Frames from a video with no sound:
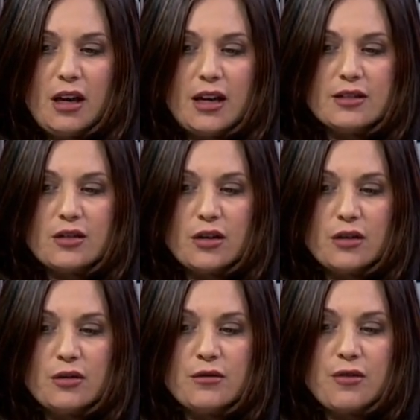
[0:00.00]
And so
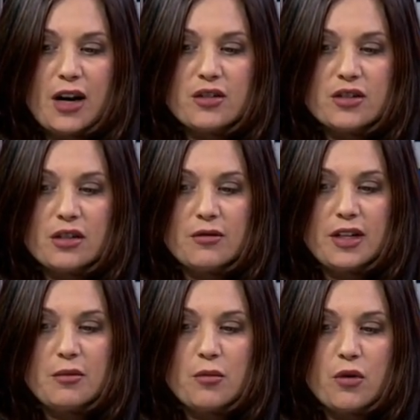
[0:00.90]
you find yourself
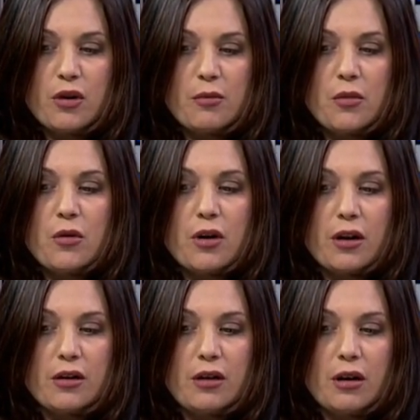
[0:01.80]
eating more and
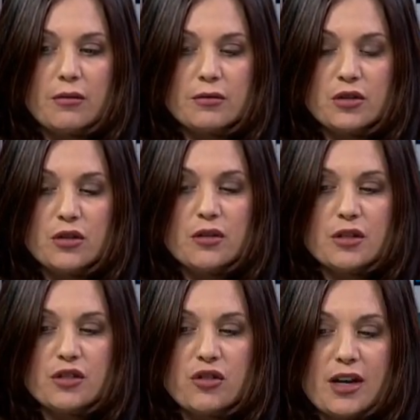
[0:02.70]
more due to
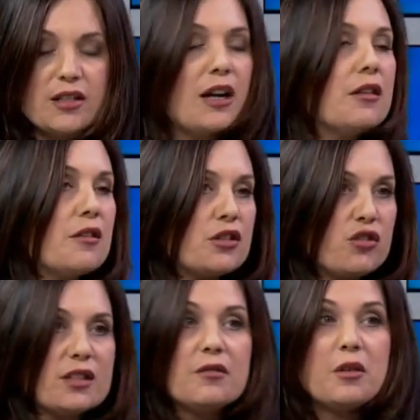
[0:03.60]
the stress, either the
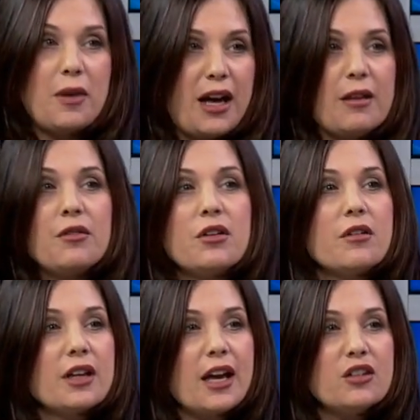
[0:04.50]
stress of the behavior
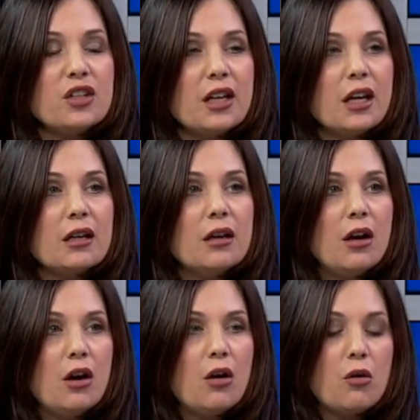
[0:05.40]
you're engaging in,
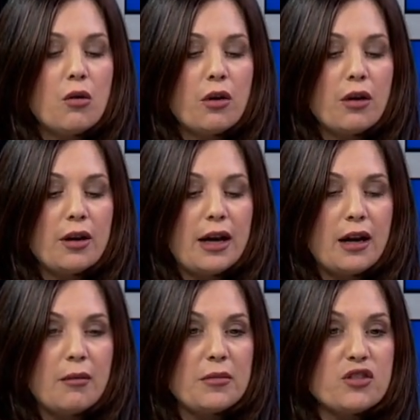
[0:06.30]
or
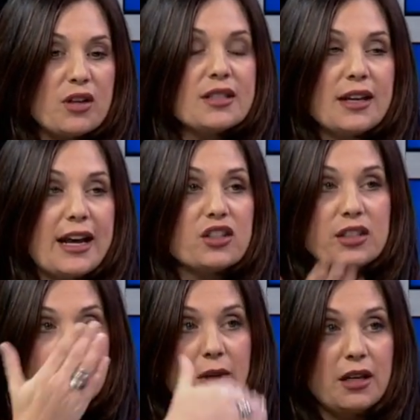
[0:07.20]
stress can
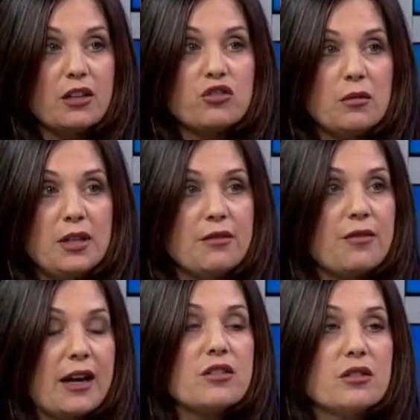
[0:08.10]
actually be a contributing
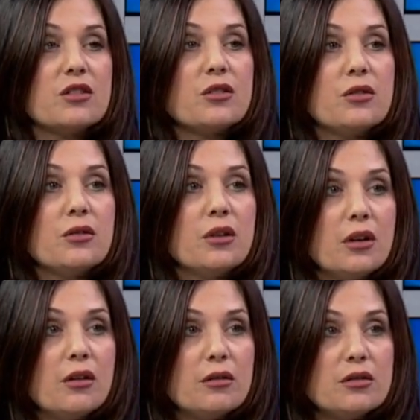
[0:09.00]
factor to
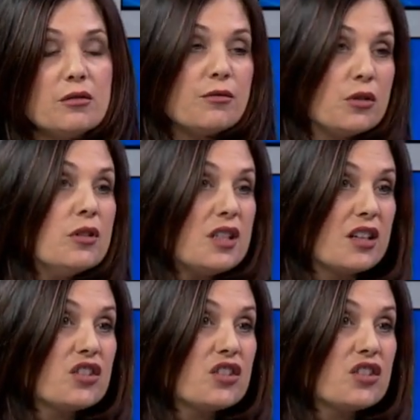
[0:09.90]
food addiction.